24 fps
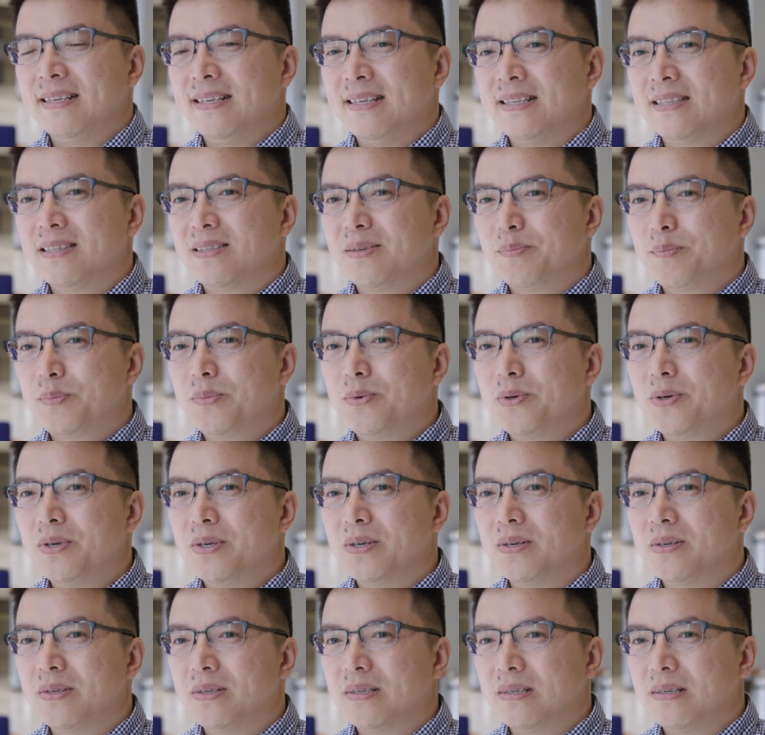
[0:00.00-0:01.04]
And the
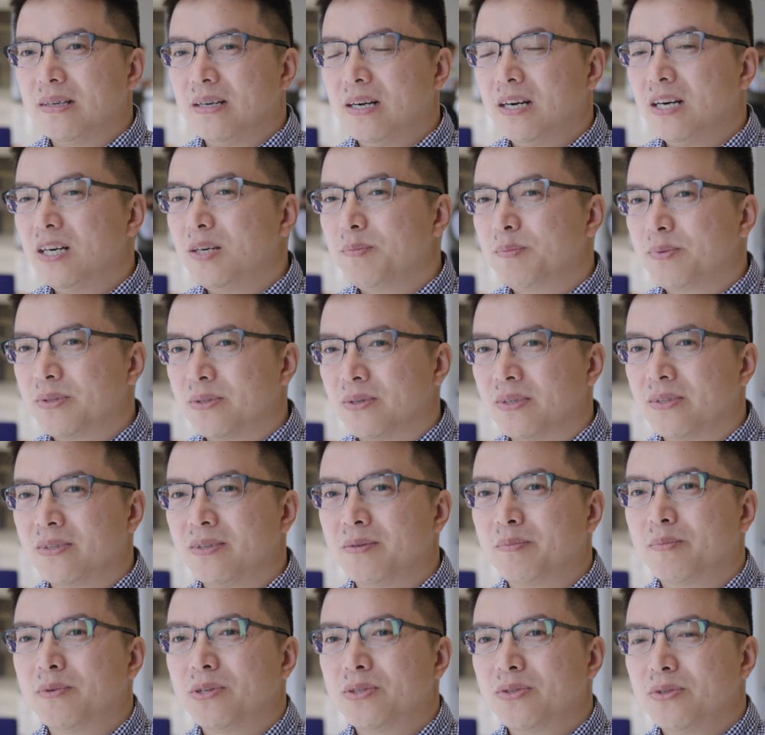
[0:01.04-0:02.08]
more hubs or
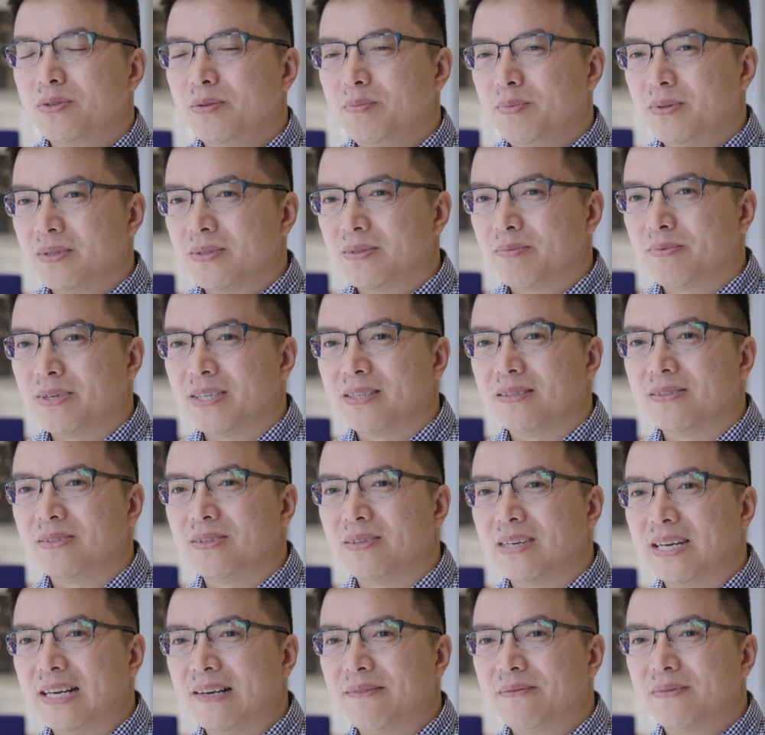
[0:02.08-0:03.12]
the more super spreaders
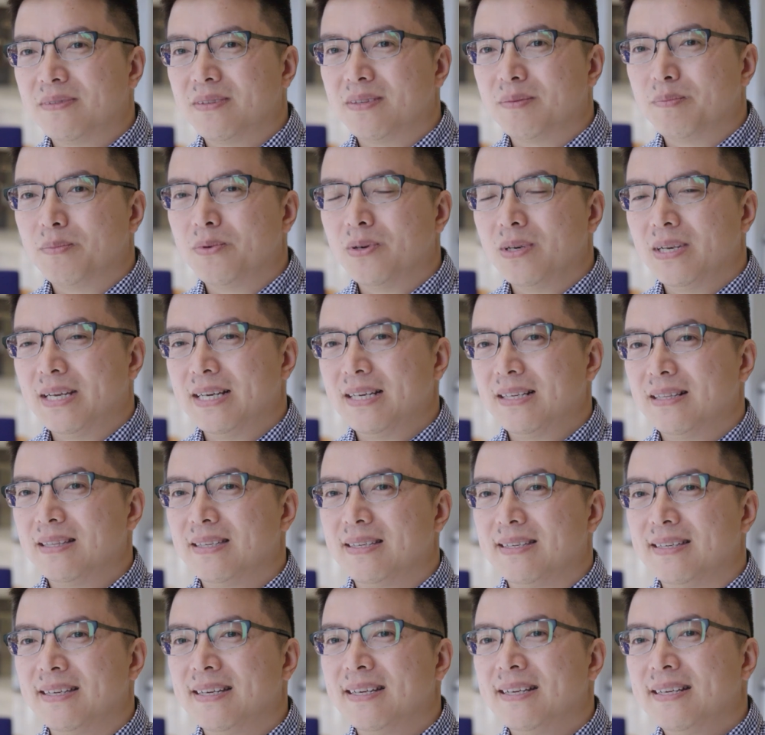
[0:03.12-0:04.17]
you have, the more
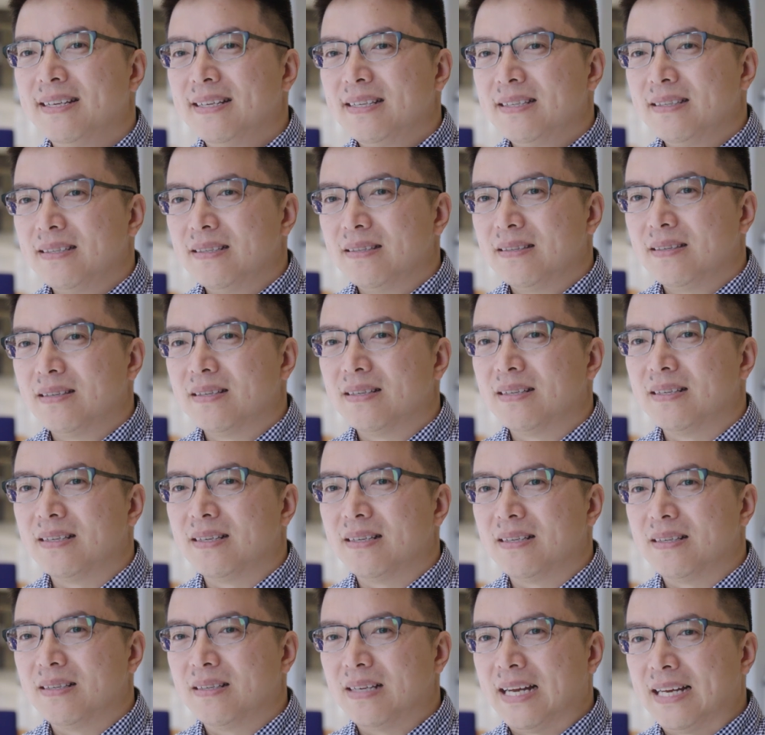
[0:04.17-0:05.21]
likely
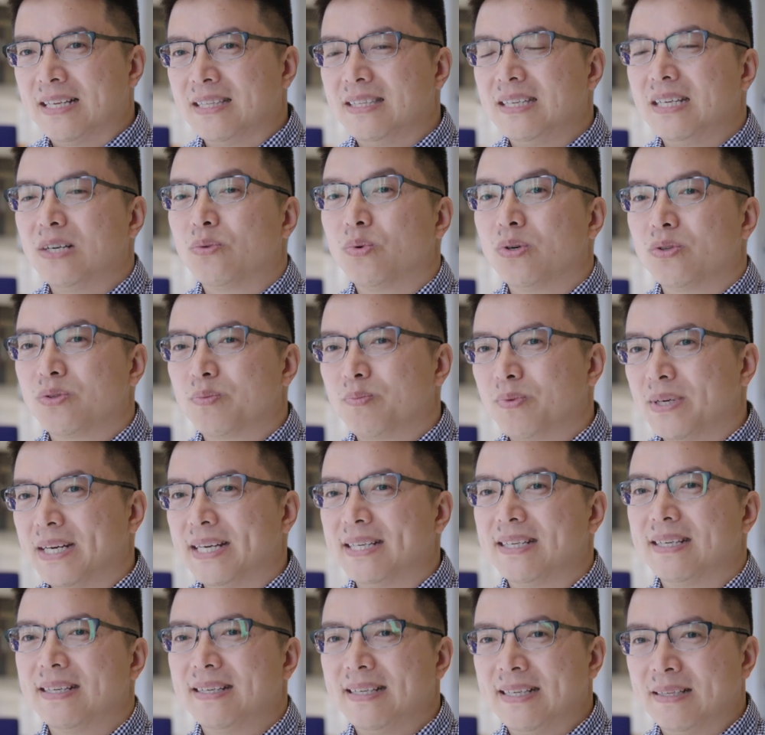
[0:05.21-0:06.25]
the idea will
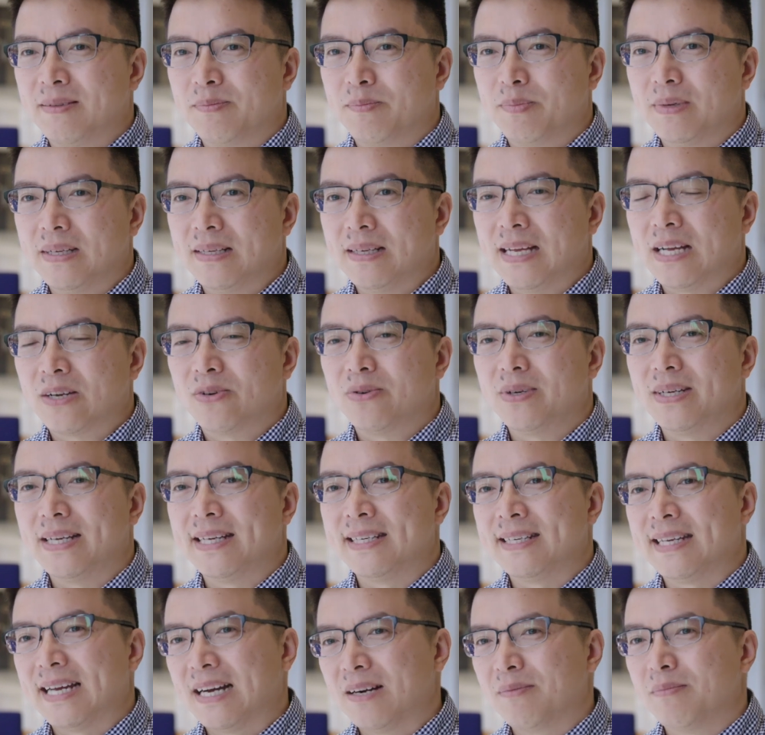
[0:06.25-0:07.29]
spread and
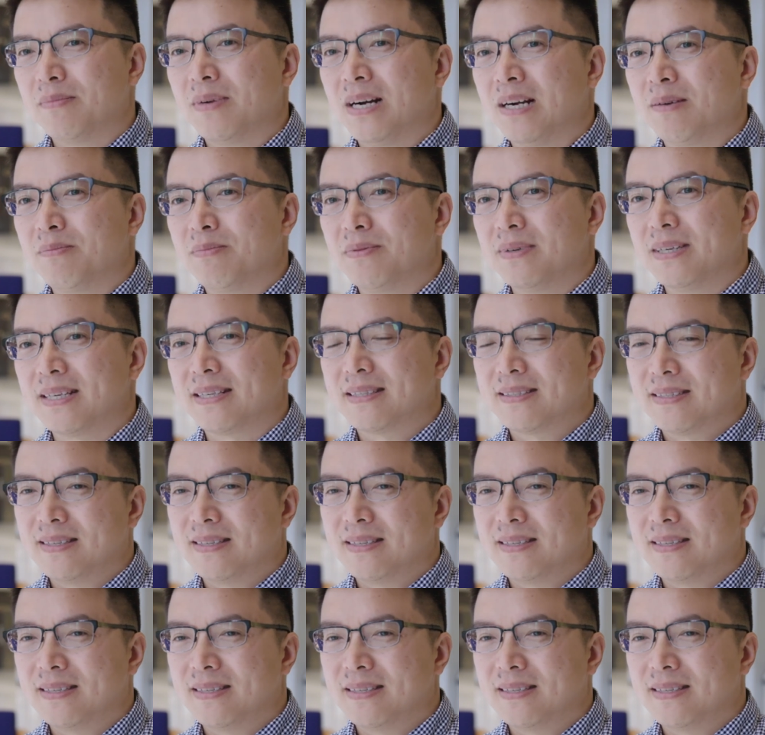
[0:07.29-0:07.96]
create an outbreak.